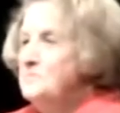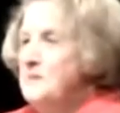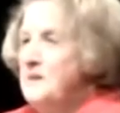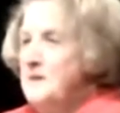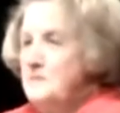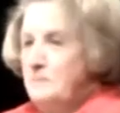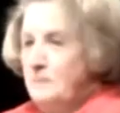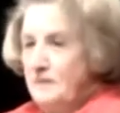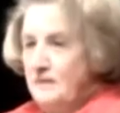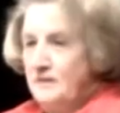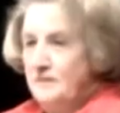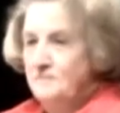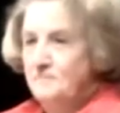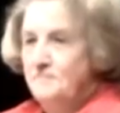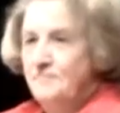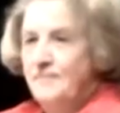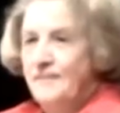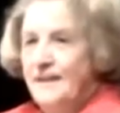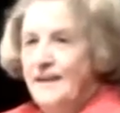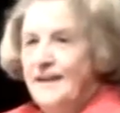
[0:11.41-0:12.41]
people
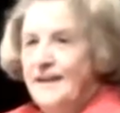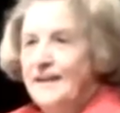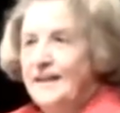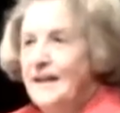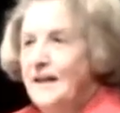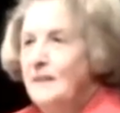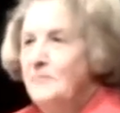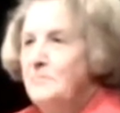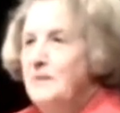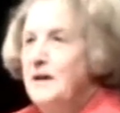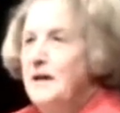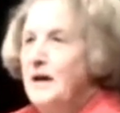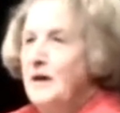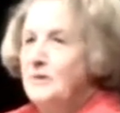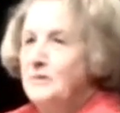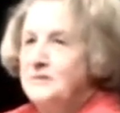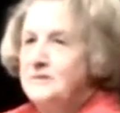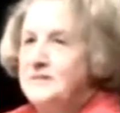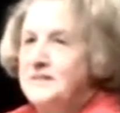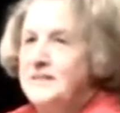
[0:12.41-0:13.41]
coming
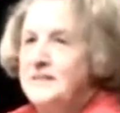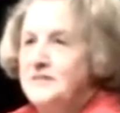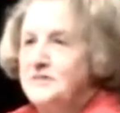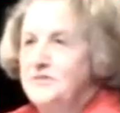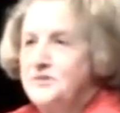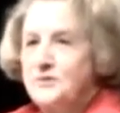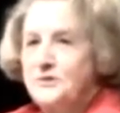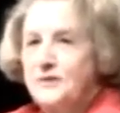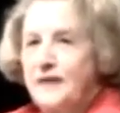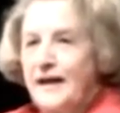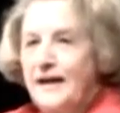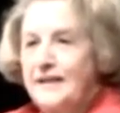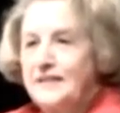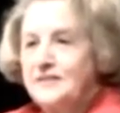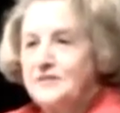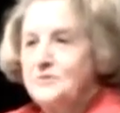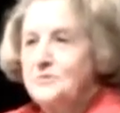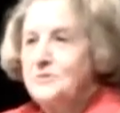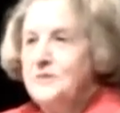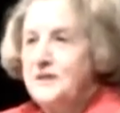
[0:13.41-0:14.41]
out here tonight
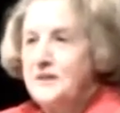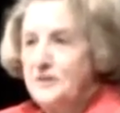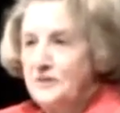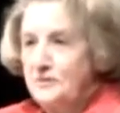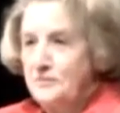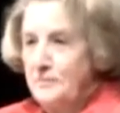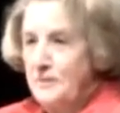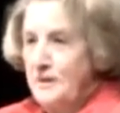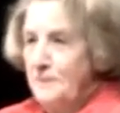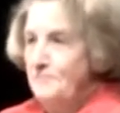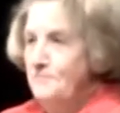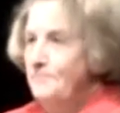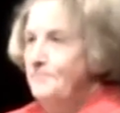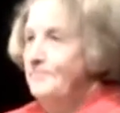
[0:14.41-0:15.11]
to hear me.